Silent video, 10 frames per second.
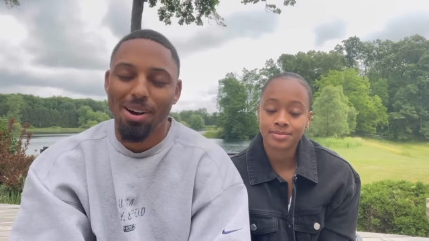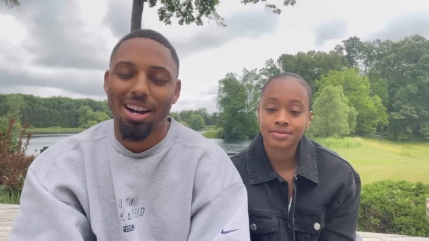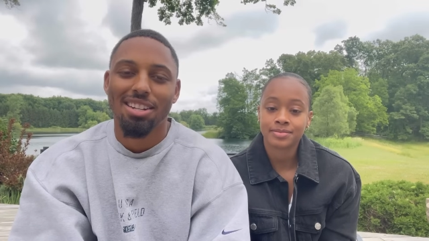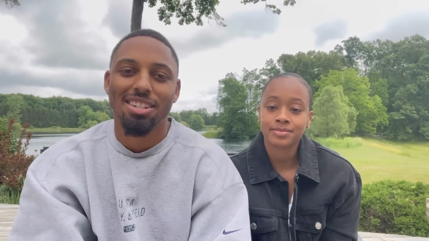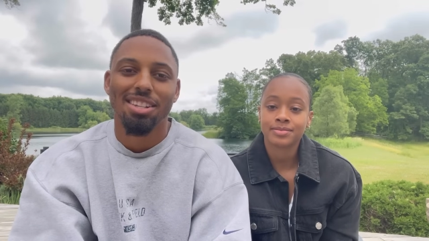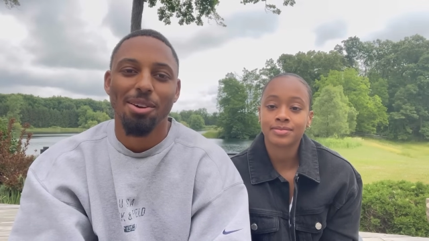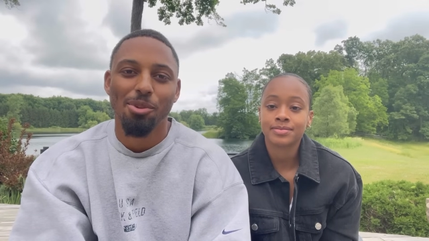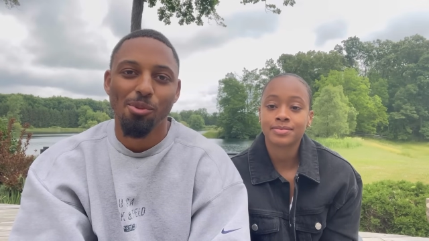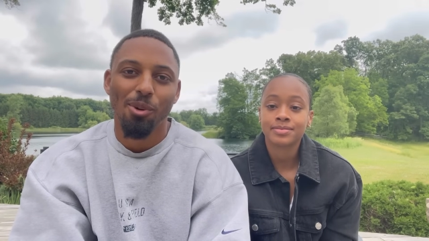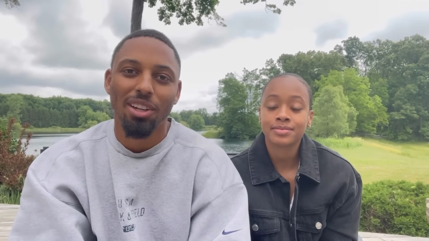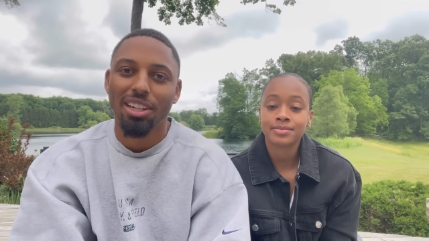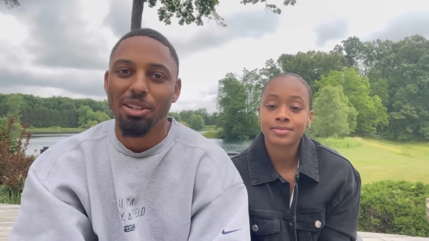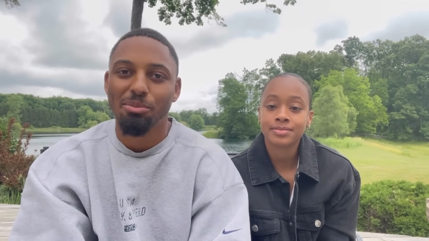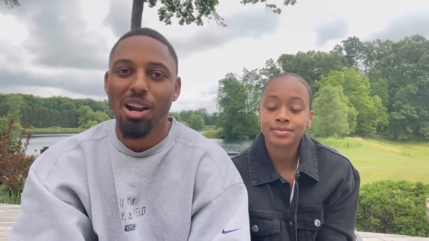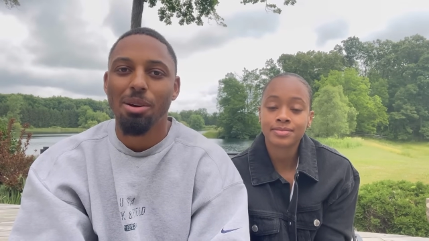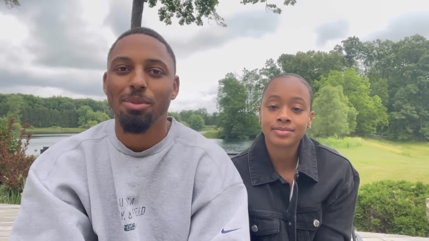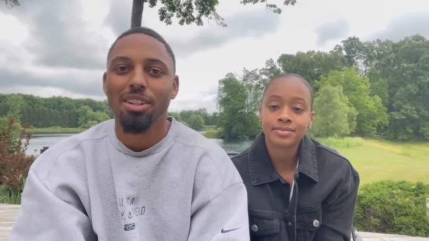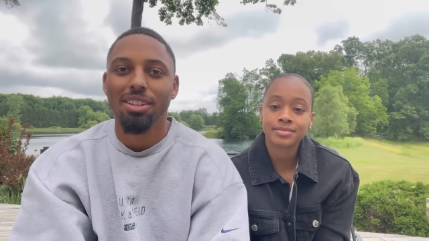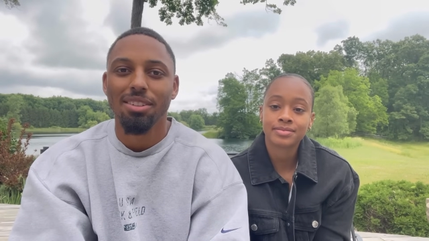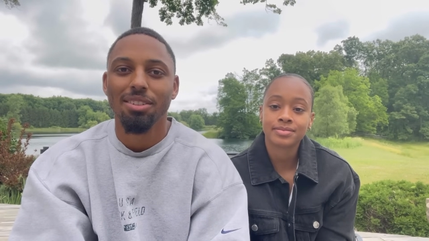Speaker 1: box that we wanted in a
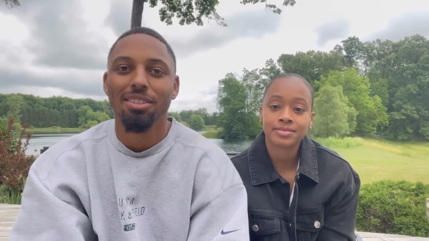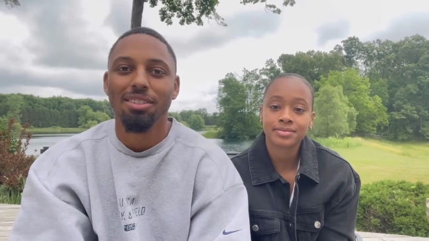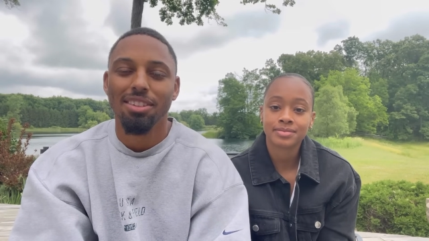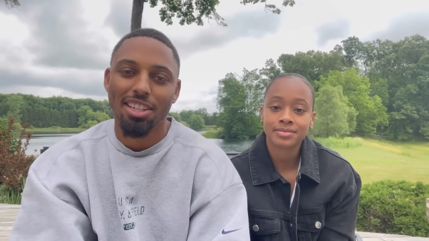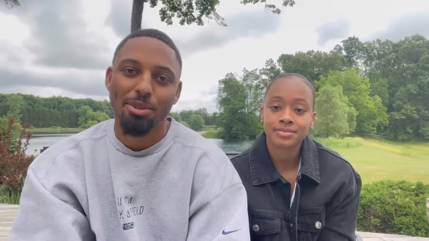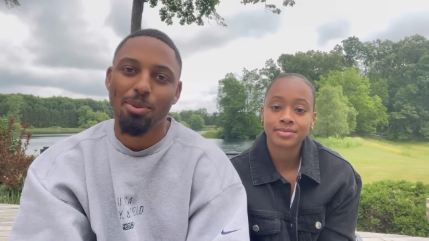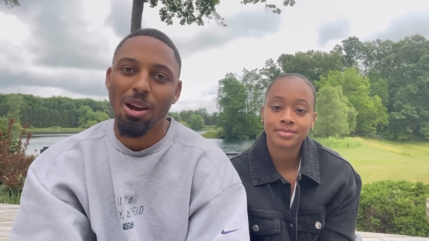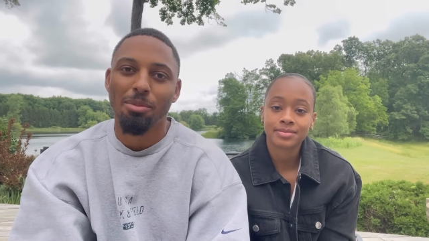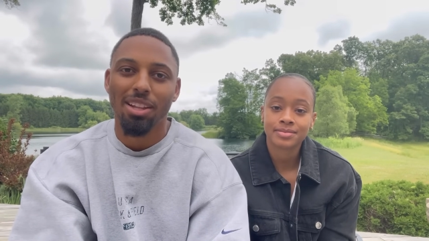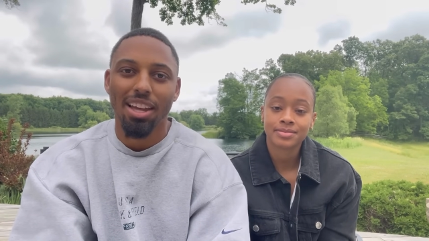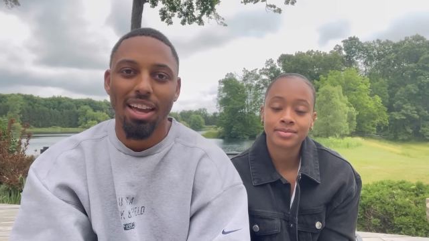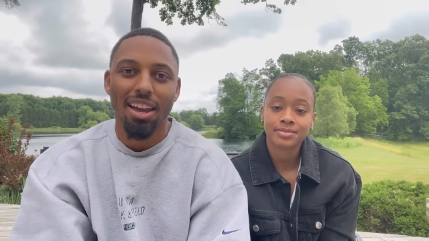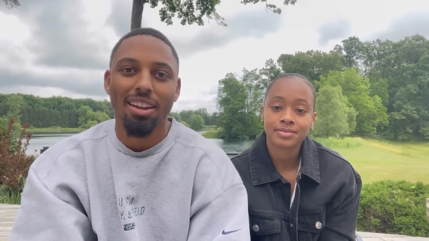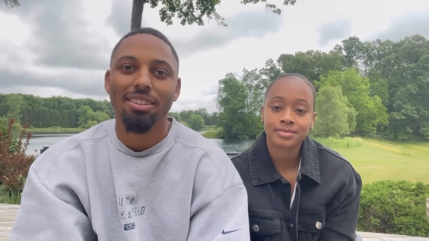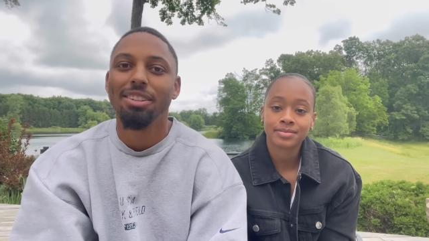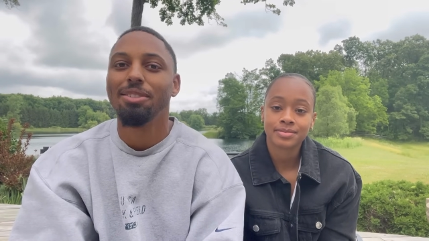property, this property had.